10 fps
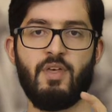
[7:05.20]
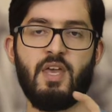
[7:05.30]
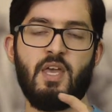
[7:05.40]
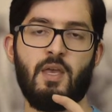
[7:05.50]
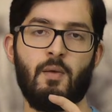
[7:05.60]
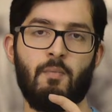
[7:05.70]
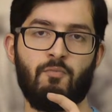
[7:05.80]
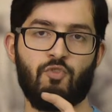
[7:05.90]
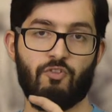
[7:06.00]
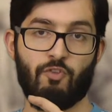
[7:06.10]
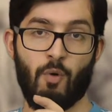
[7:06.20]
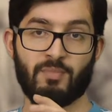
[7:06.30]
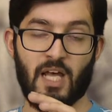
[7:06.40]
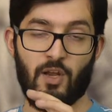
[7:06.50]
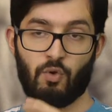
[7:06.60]
the
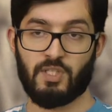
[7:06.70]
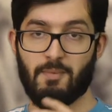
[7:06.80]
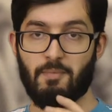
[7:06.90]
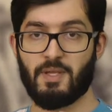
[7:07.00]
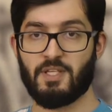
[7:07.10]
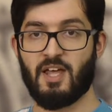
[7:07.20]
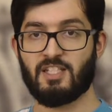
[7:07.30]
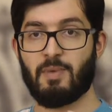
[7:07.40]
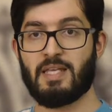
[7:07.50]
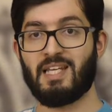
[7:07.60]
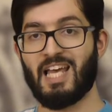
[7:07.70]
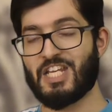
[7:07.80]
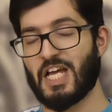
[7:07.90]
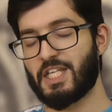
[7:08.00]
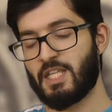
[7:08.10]
reforms that Laud has implemented that has basically
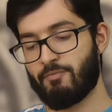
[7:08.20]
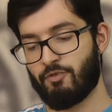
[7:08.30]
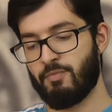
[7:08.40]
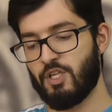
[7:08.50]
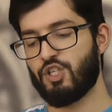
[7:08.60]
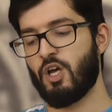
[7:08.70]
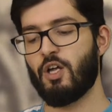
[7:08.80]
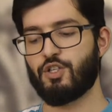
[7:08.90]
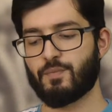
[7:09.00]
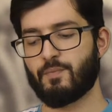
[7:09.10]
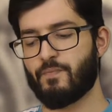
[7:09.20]
ejected them from the church.